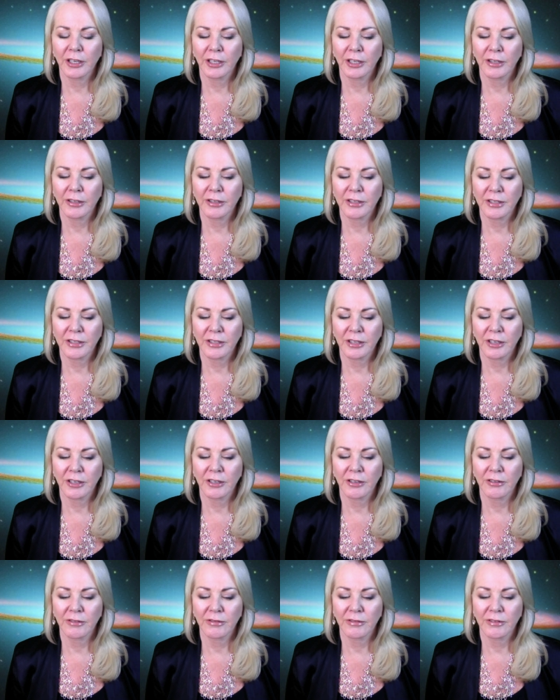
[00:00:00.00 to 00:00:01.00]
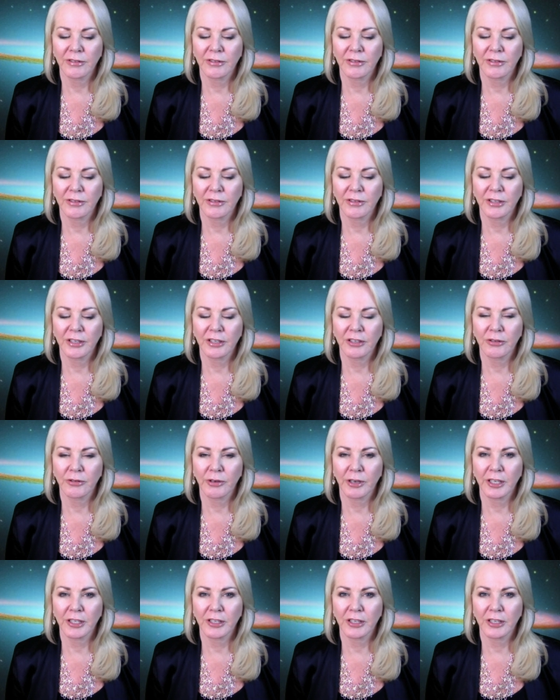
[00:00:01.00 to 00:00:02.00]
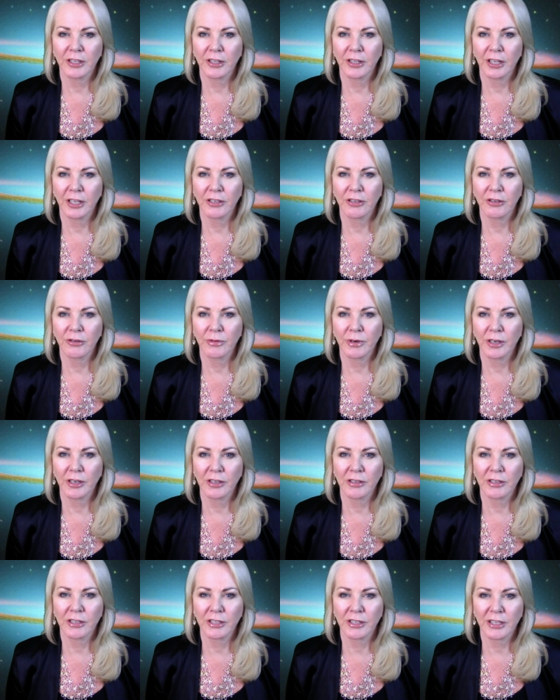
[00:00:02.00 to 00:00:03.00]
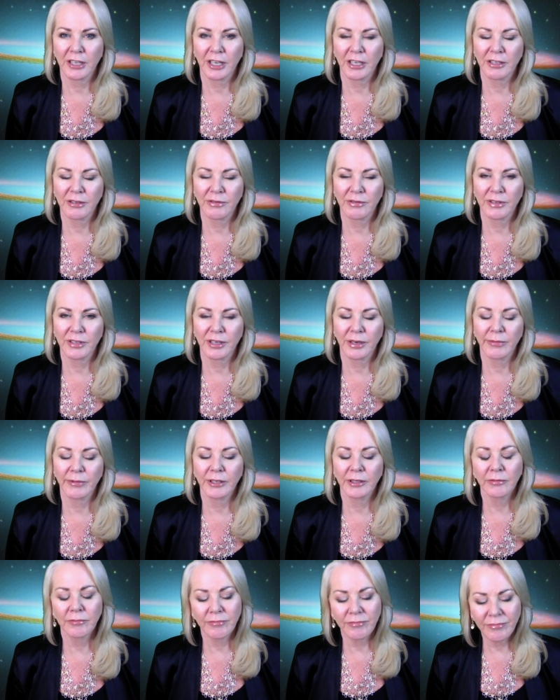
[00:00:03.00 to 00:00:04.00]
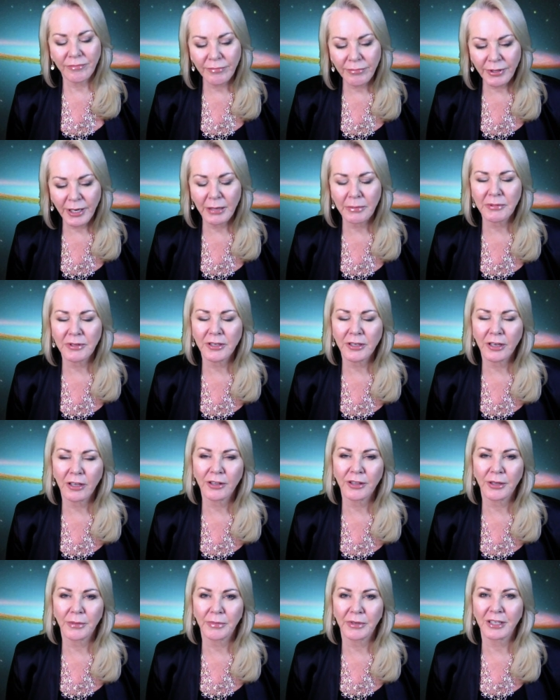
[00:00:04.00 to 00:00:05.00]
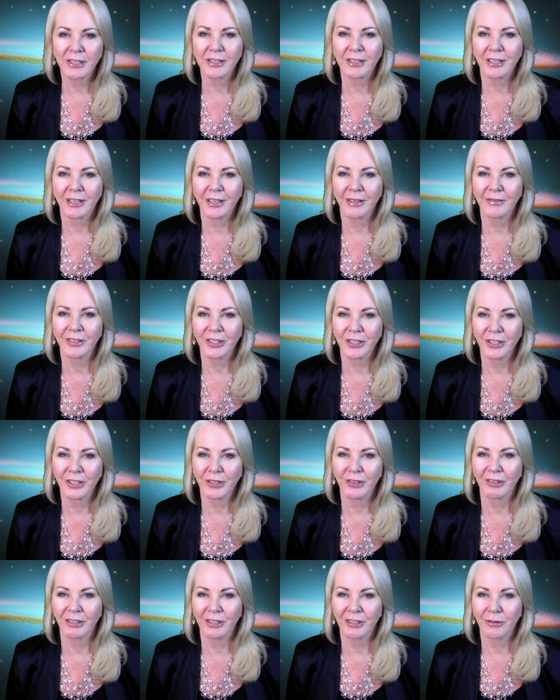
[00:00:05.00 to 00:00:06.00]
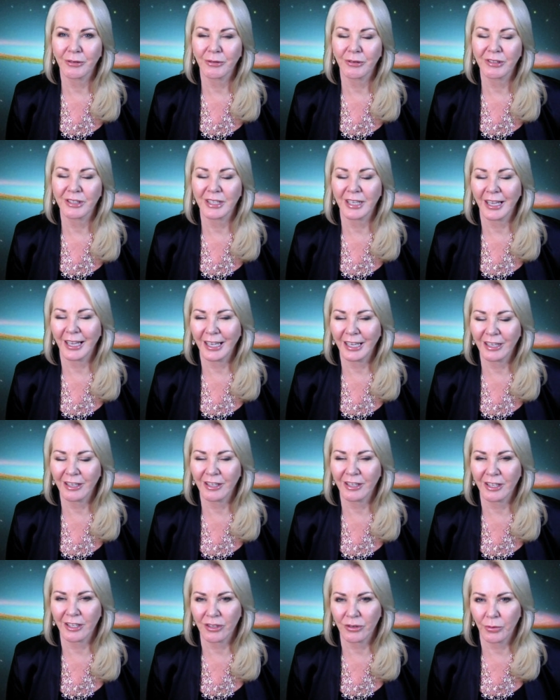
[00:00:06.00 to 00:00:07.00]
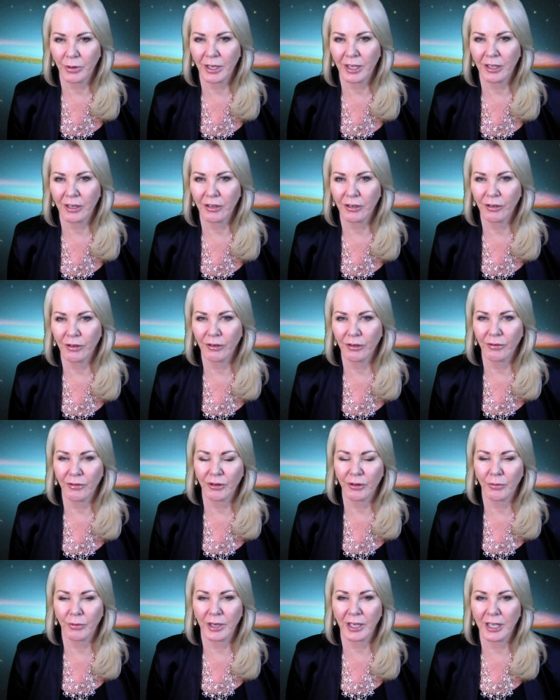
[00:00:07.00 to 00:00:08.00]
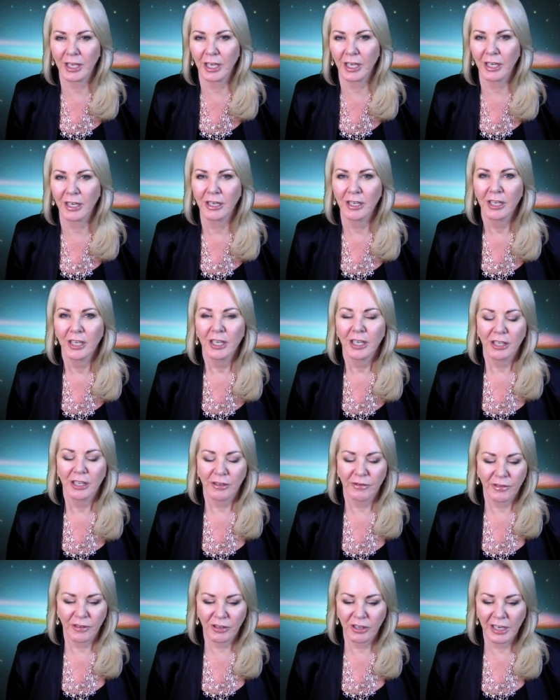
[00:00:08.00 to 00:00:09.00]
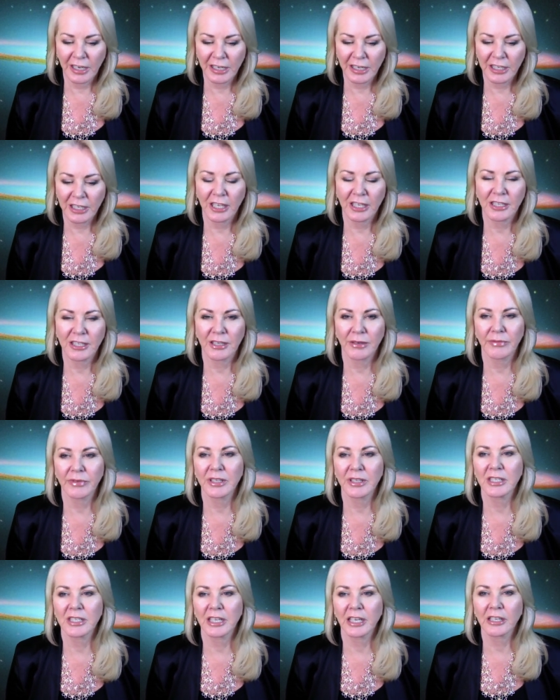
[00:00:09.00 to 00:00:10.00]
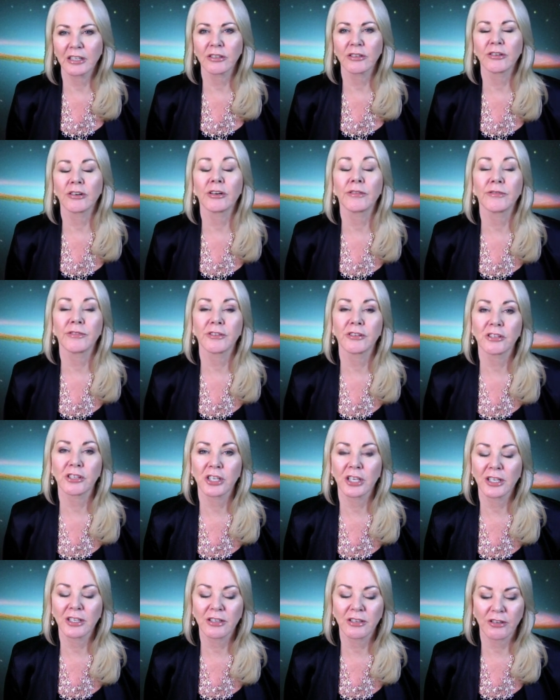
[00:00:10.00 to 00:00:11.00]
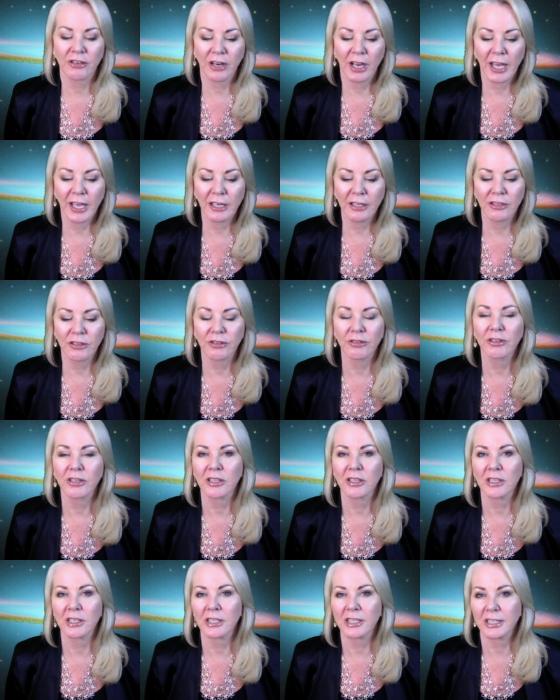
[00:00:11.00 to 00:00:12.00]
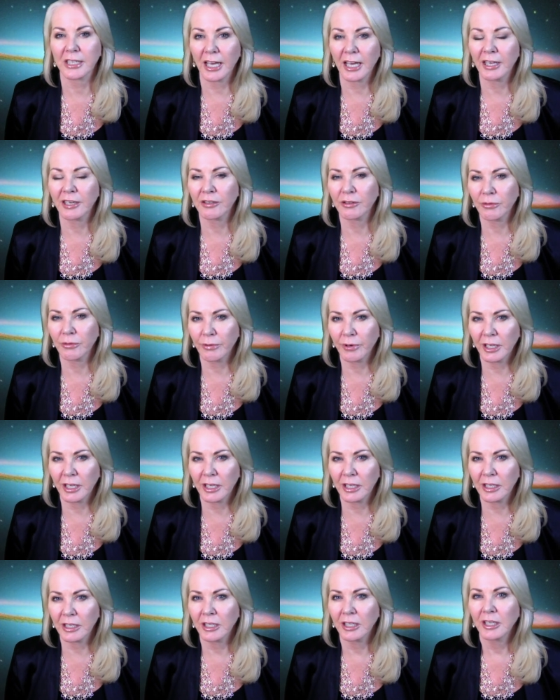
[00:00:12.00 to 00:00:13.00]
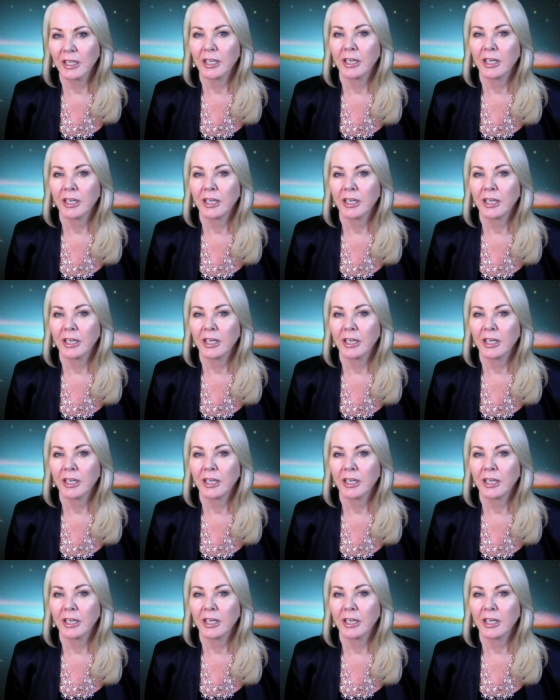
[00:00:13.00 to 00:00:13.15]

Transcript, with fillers: an old situation that you want to discuss with someone. Perhaps not the best time to do it towards the end of this week and over the weekend. If you need to get something settled off your chest, try to do it at the start of the week,